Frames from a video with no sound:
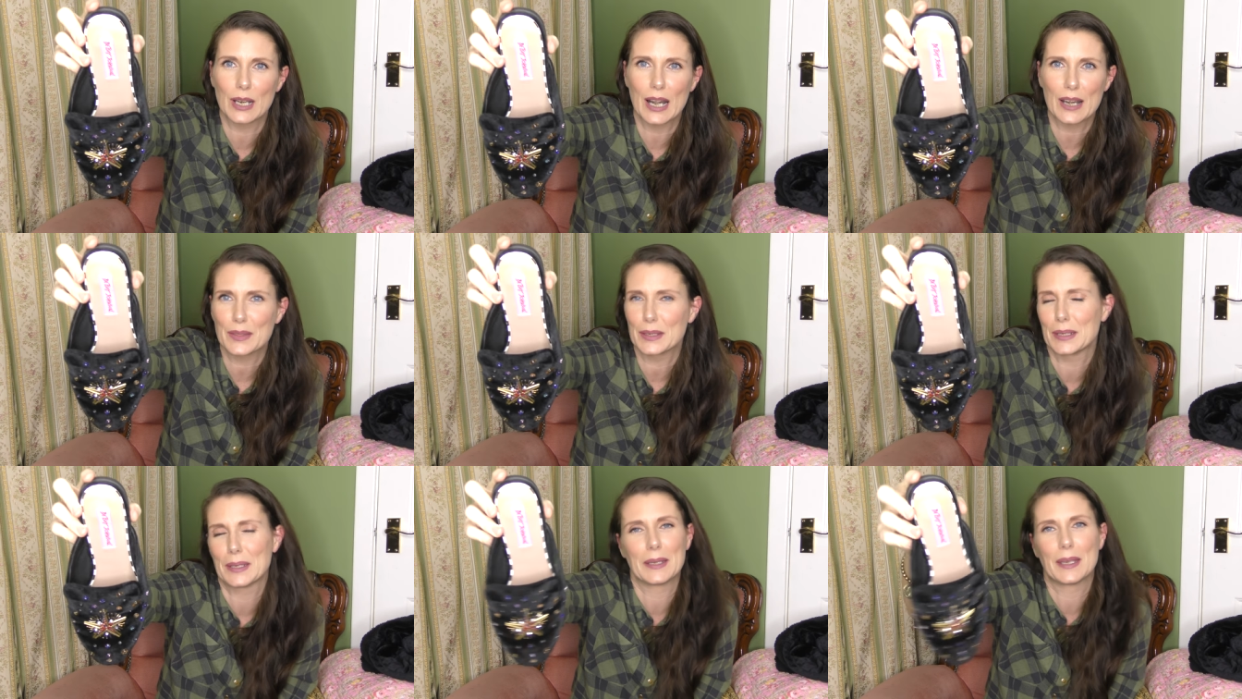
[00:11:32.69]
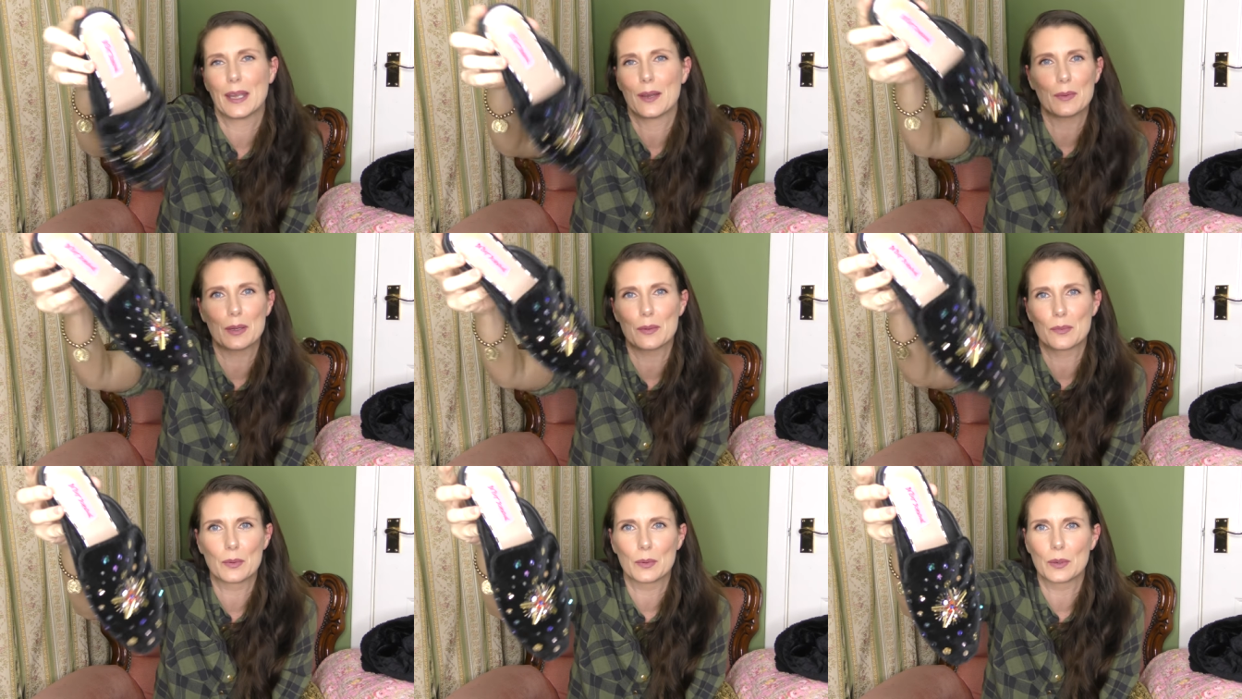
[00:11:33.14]
I think you can get
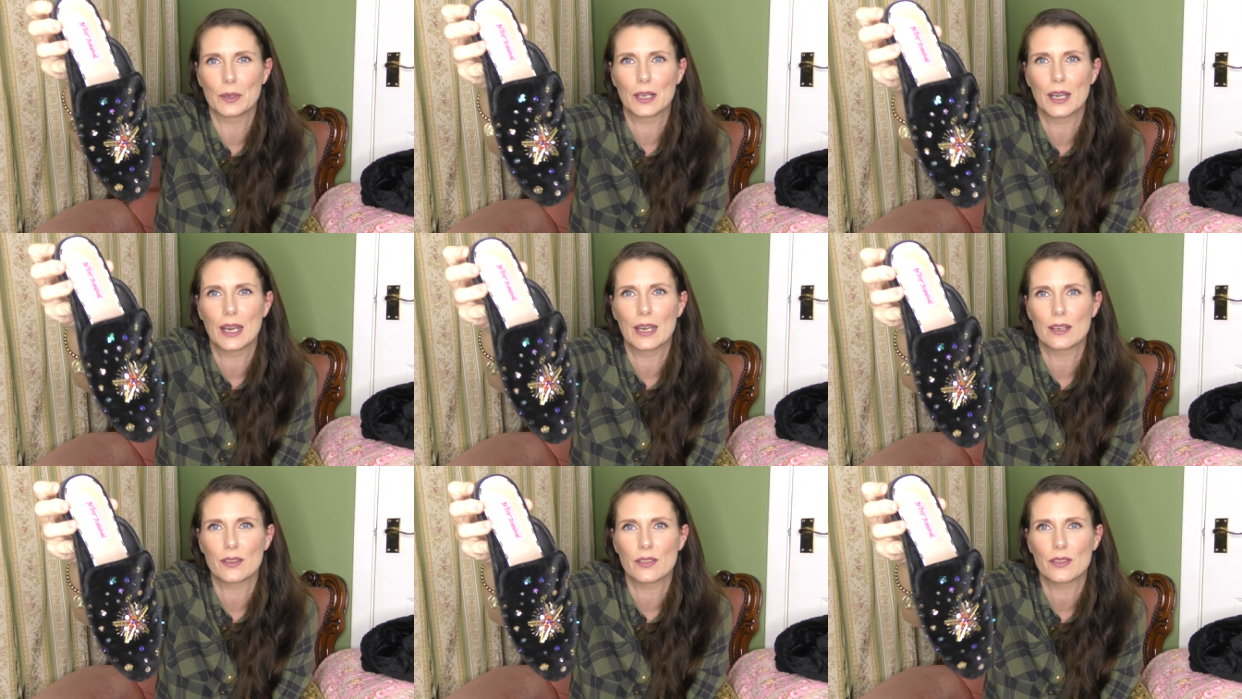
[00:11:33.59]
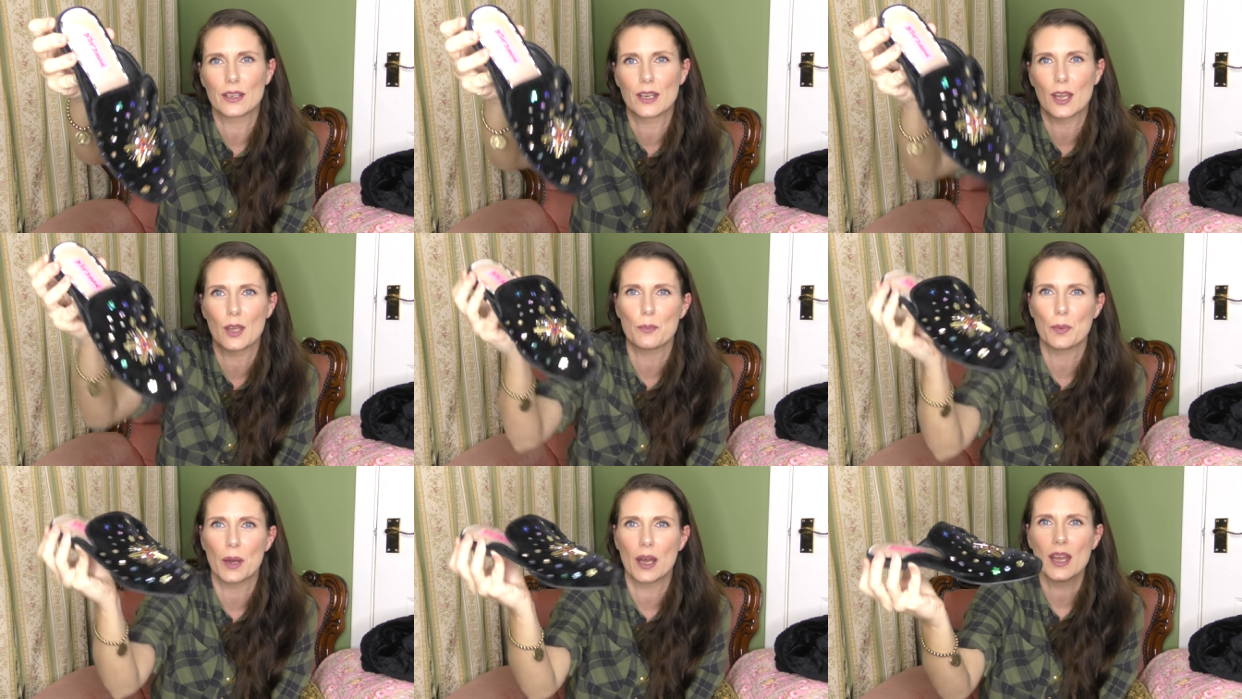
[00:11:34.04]
away with wearing anything
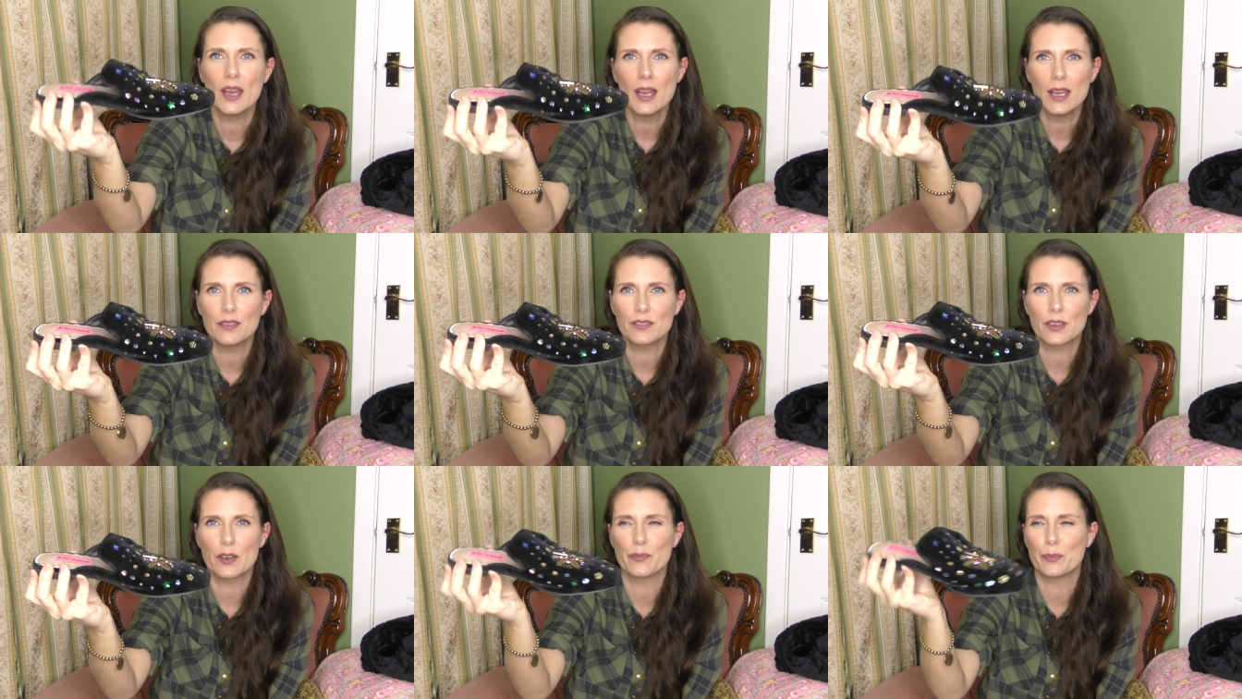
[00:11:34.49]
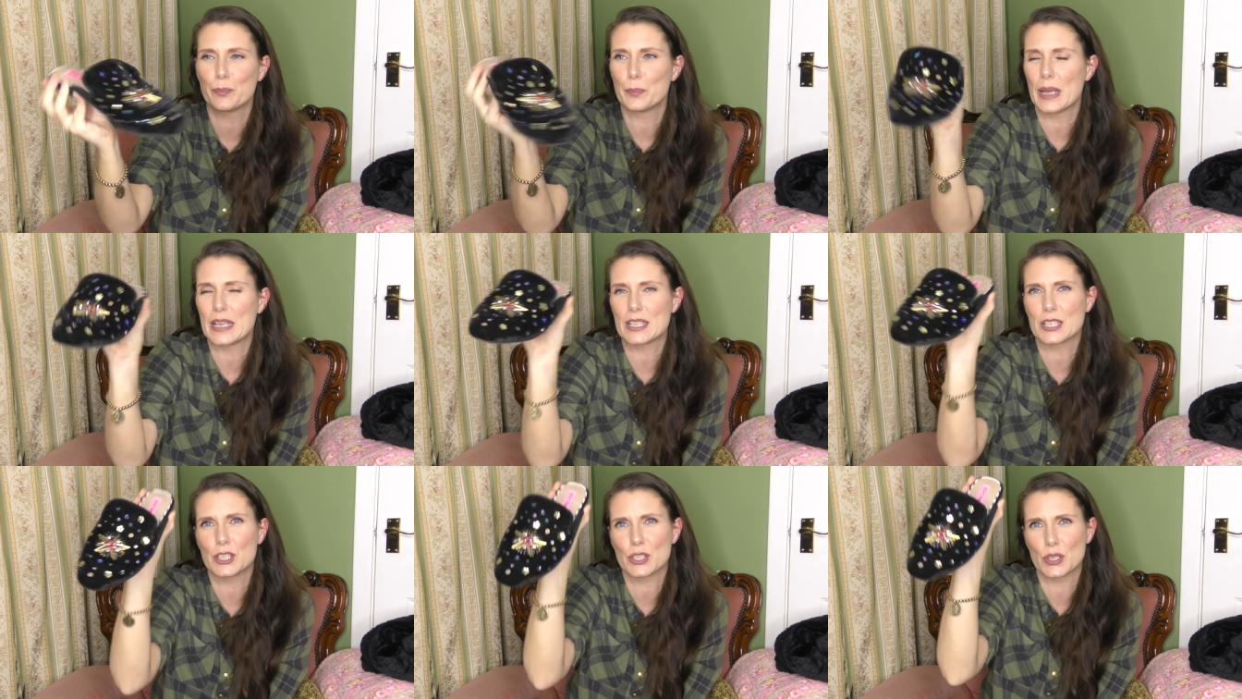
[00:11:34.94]
now, but for
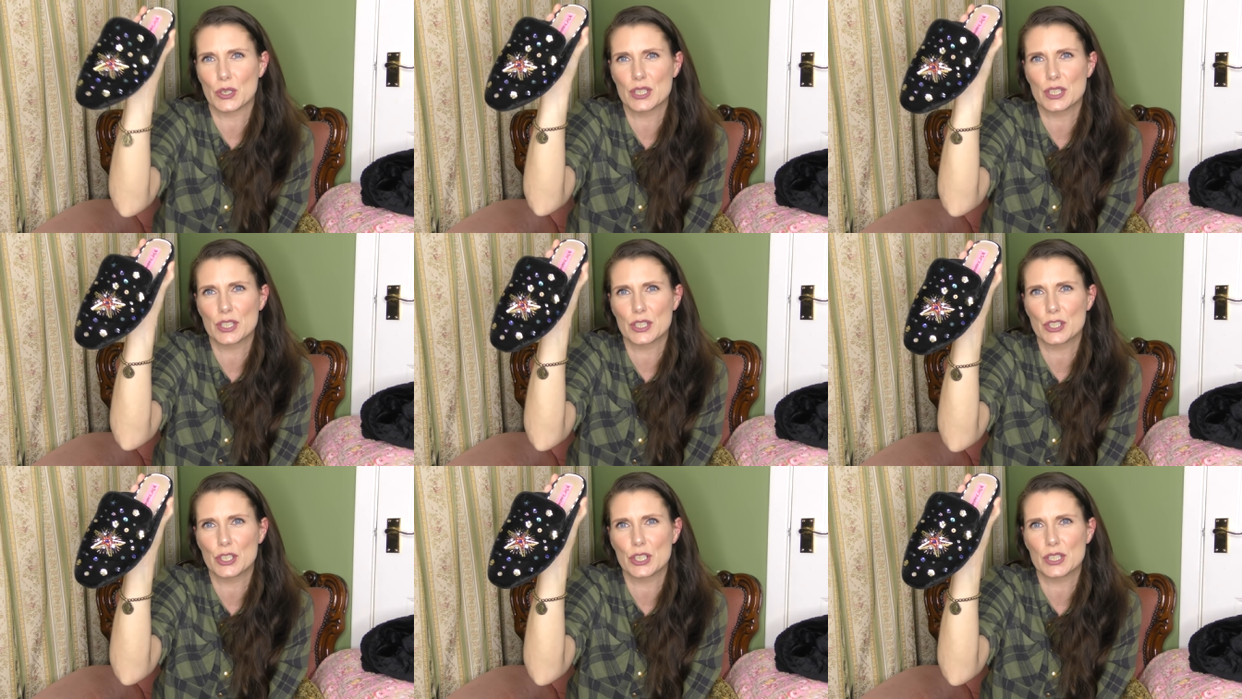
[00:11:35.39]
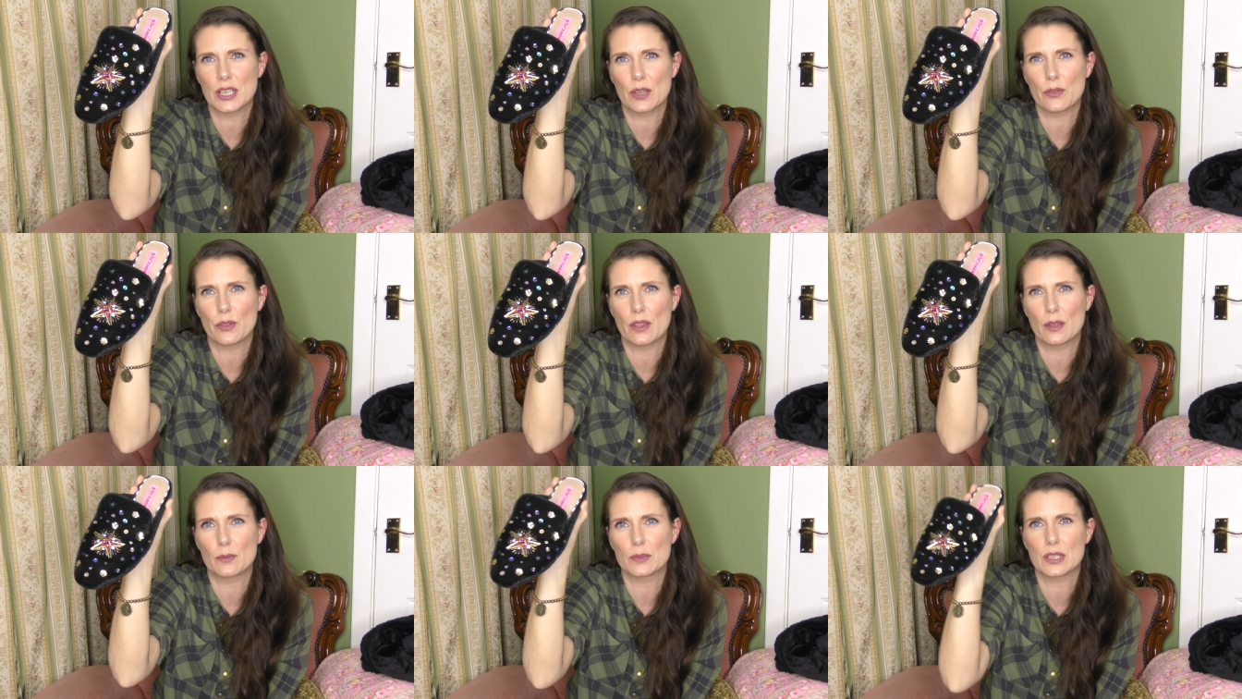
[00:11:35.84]
Betsey Johnson shoes, I
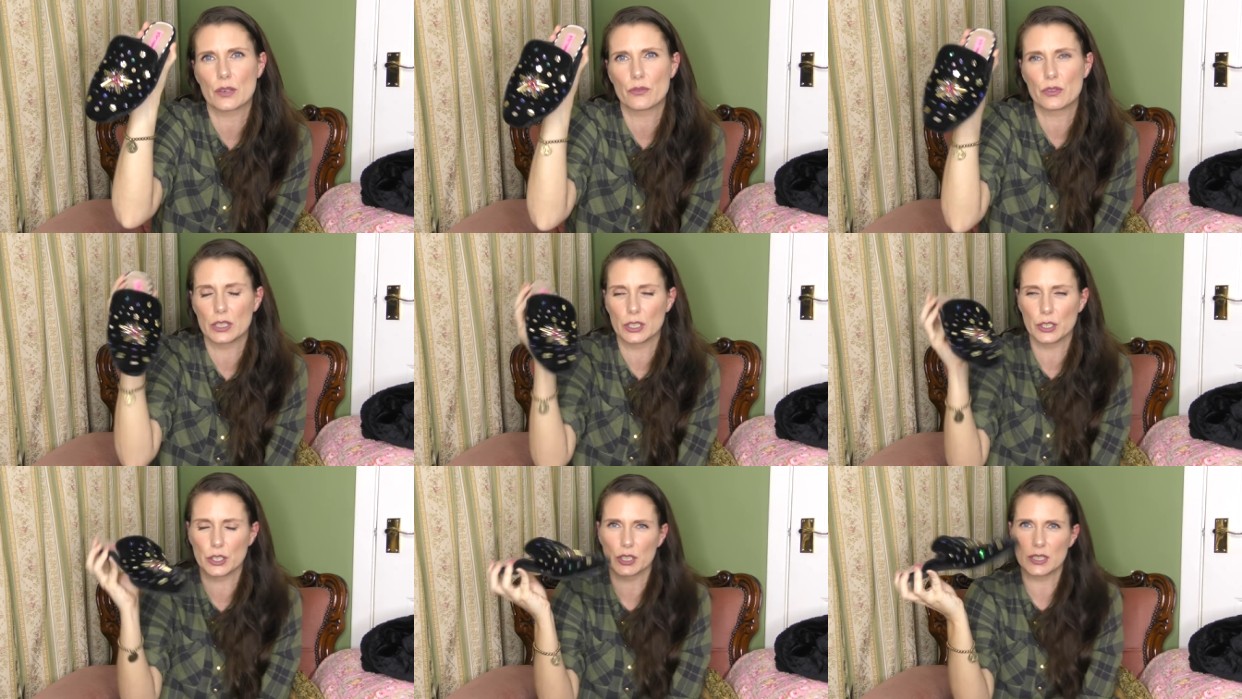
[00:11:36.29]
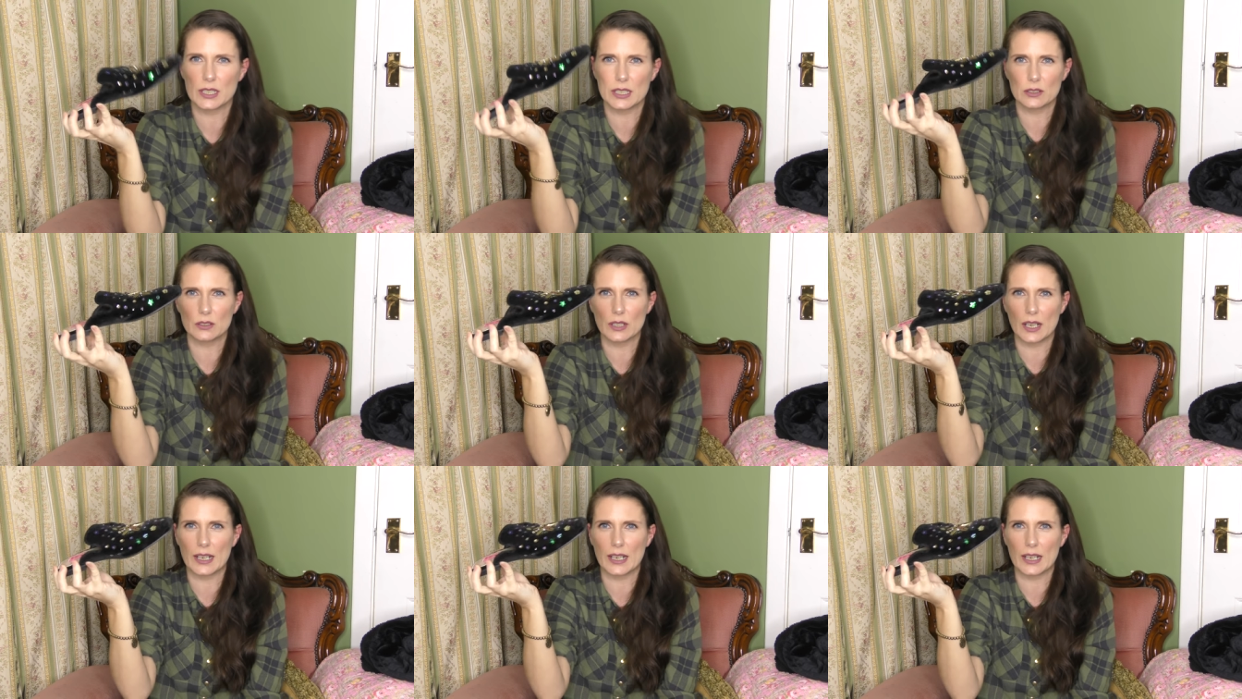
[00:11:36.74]
thought that was a really good deal.